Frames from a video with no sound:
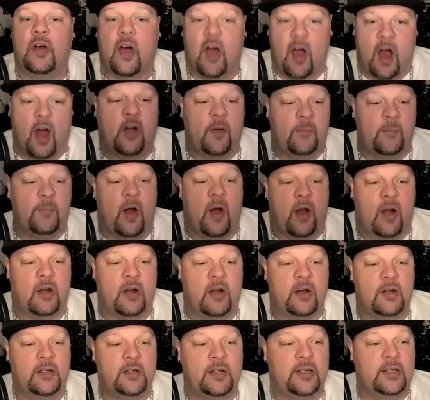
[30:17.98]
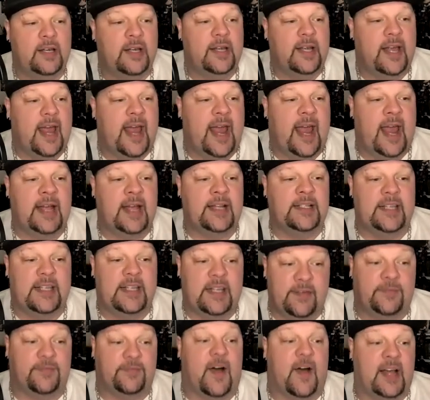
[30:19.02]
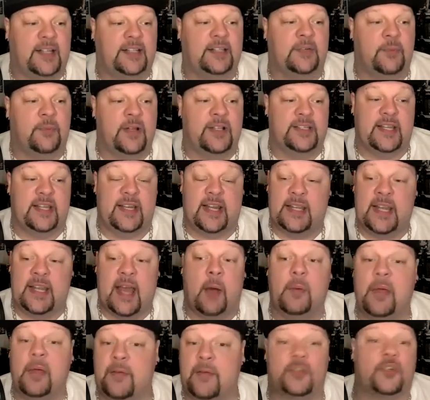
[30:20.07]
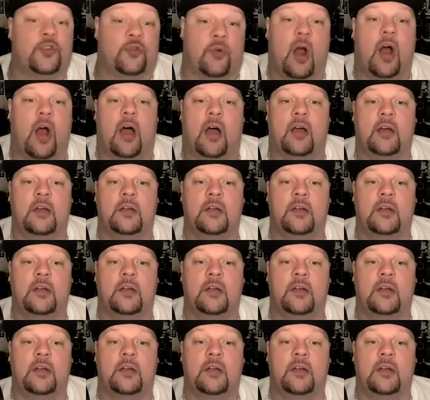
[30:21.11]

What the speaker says: armbar. And he finally wins it. And now we have a draw.